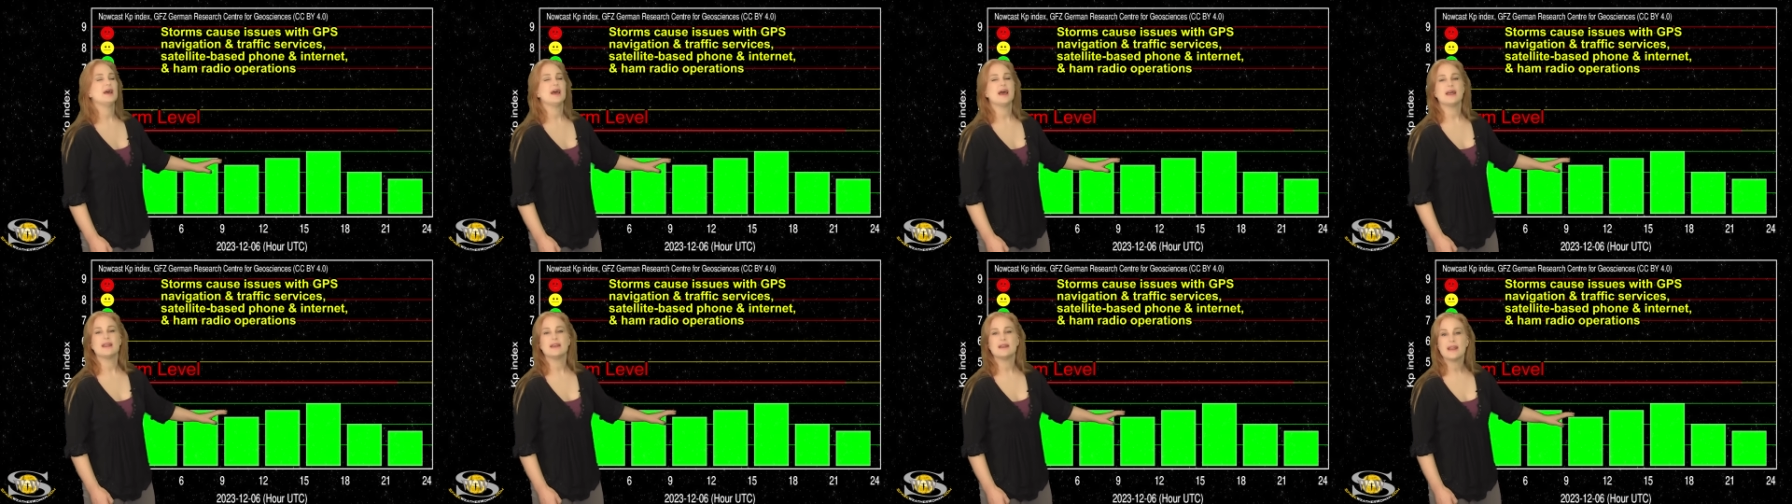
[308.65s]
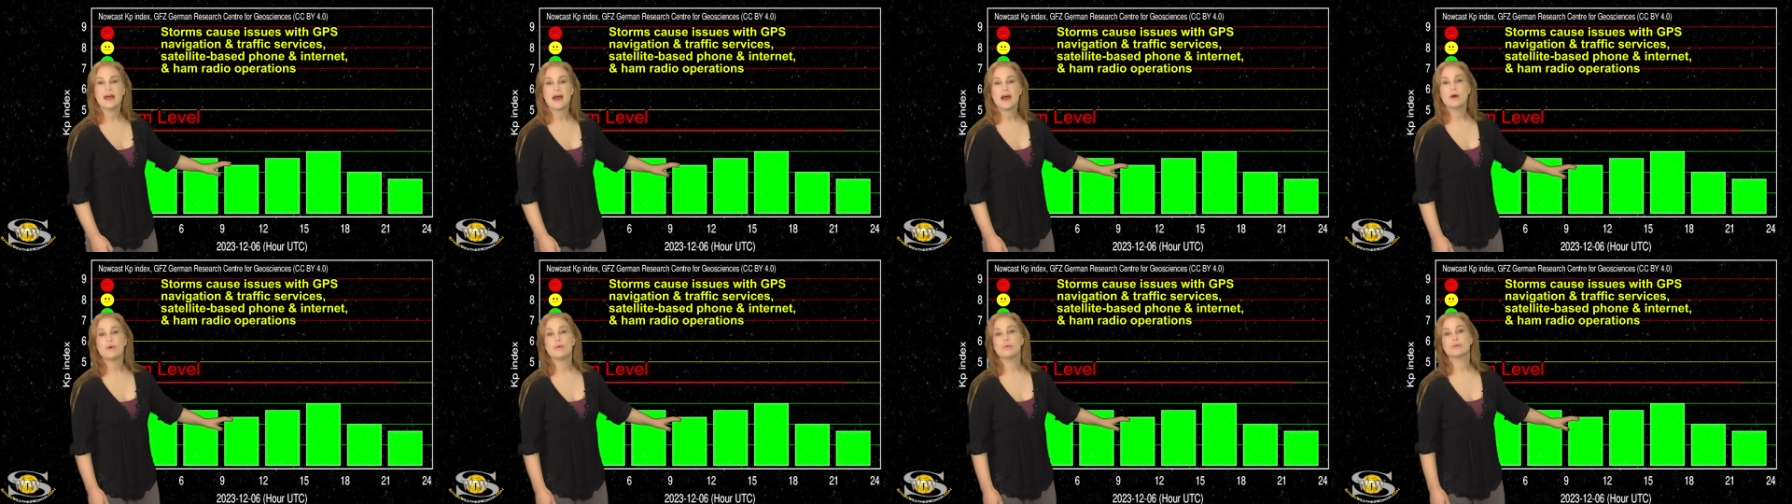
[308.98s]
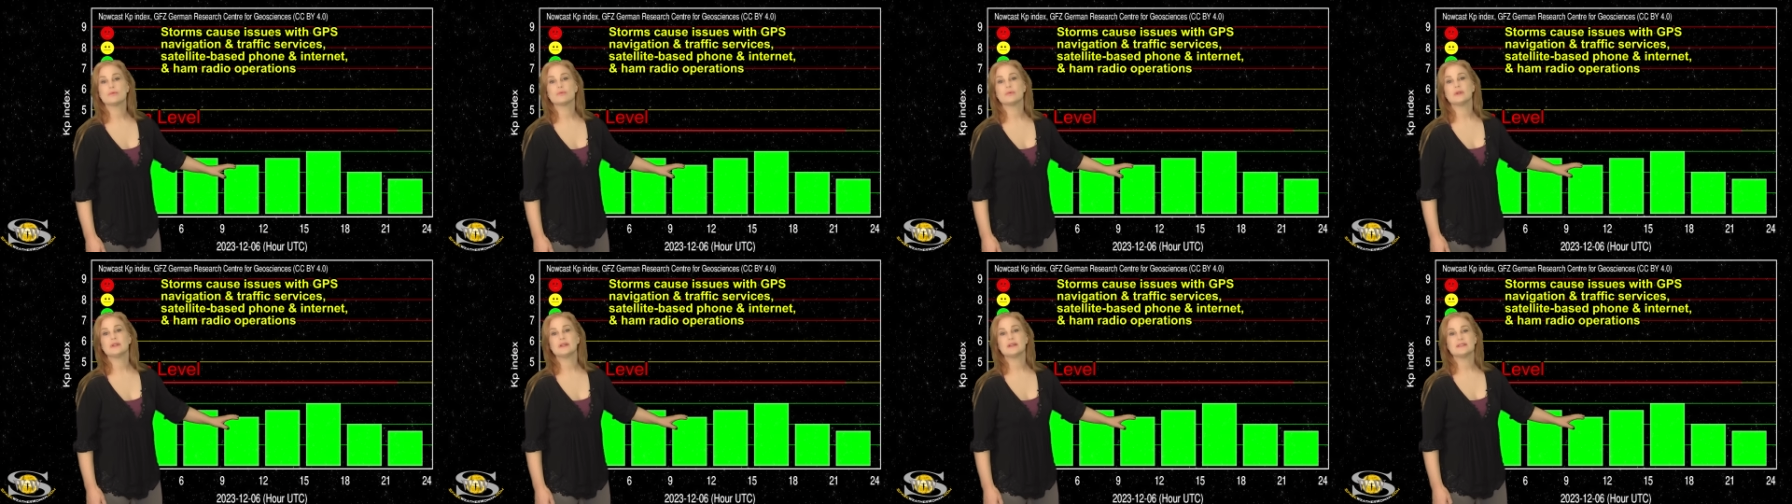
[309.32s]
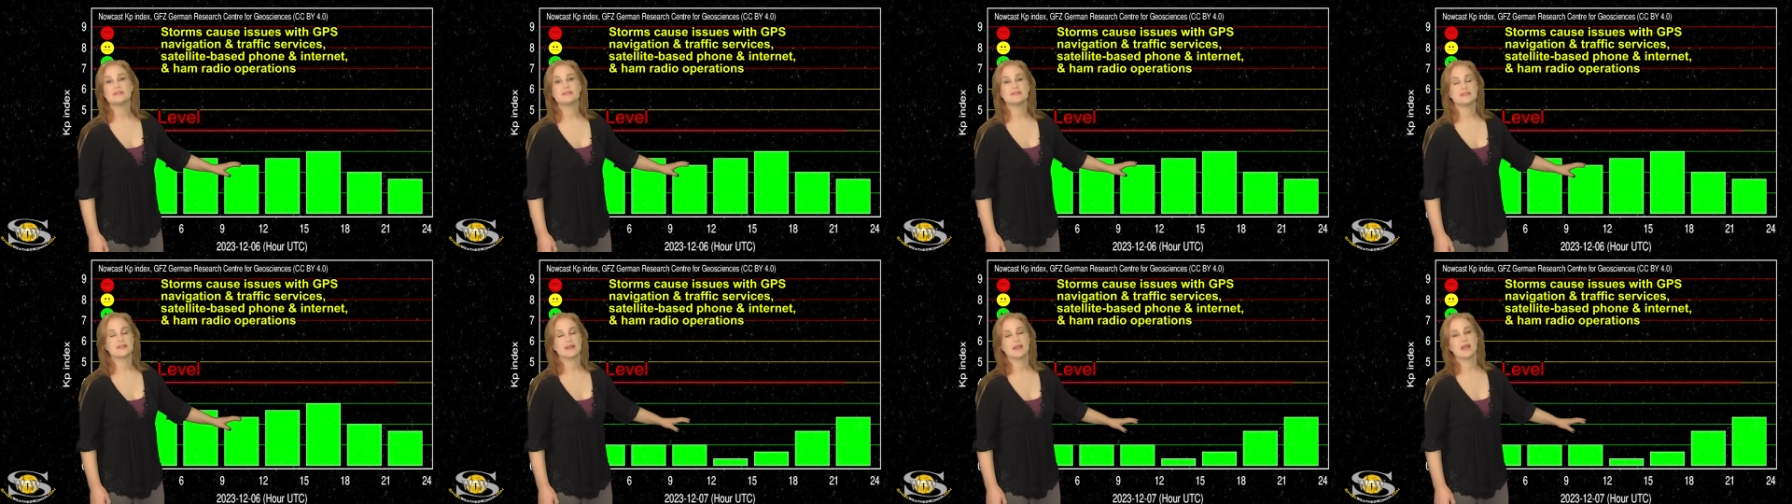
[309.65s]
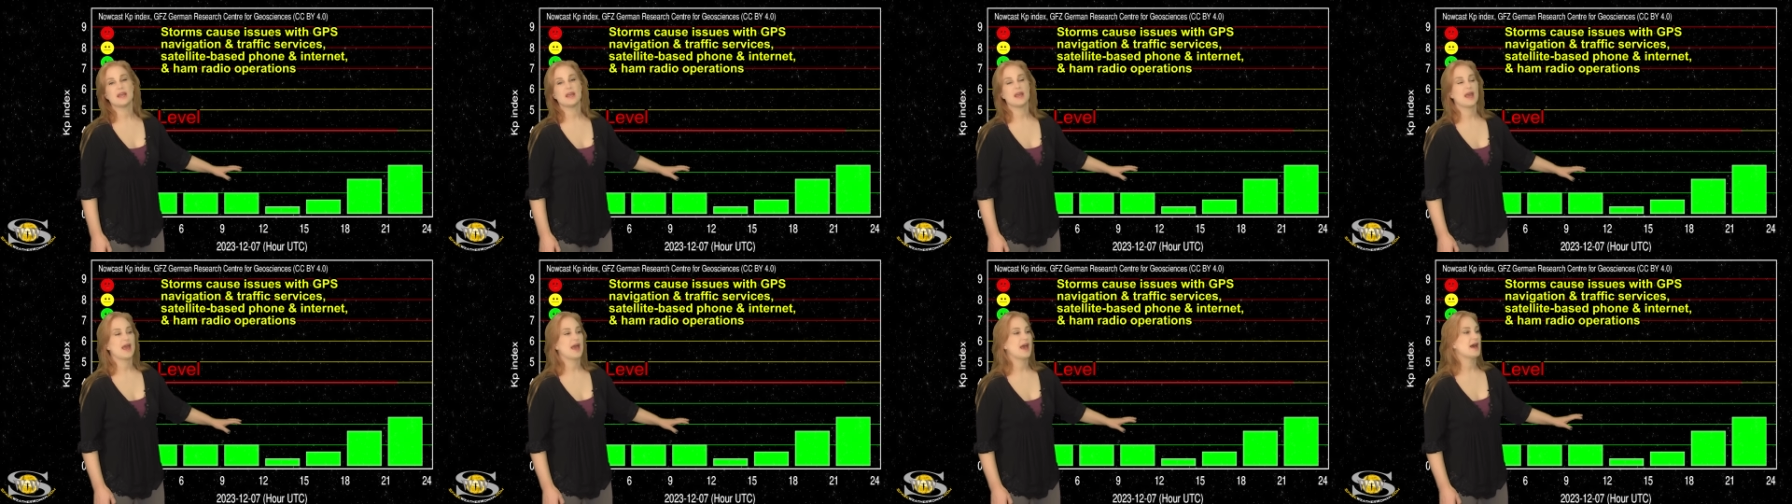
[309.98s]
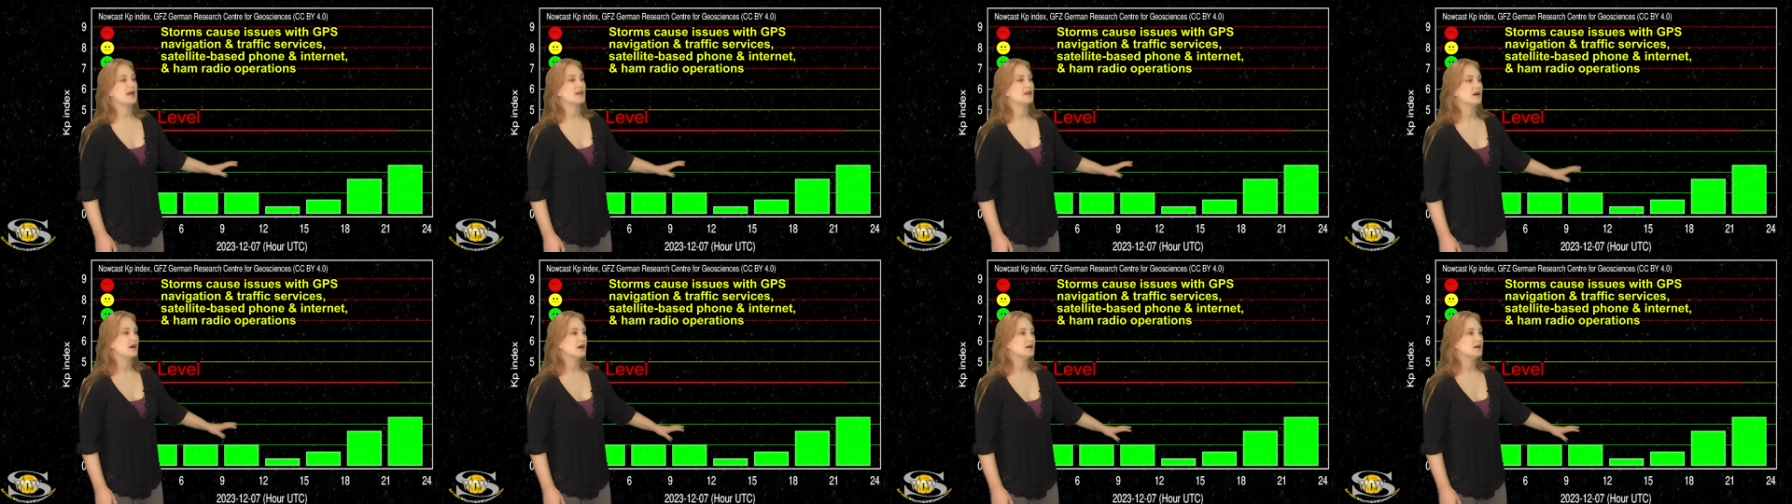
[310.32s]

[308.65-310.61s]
And now we're really sitting at